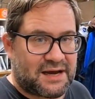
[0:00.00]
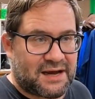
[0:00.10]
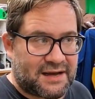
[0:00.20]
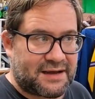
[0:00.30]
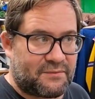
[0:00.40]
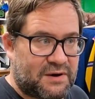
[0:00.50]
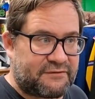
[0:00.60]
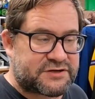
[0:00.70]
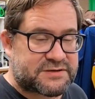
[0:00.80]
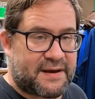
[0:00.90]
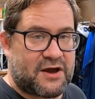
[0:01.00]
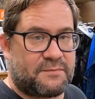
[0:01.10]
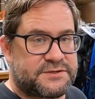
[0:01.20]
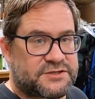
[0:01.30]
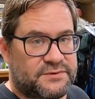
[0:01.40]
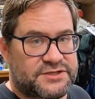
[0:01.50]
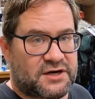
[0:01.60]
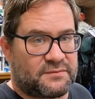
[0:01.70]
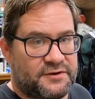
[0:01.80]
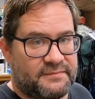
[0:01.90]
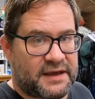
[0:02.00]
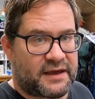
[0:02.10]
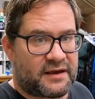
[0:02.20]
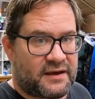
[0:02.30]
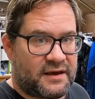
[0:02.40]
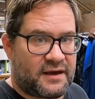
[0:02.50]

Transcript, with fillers: Uh, whenever somebody opens a return with me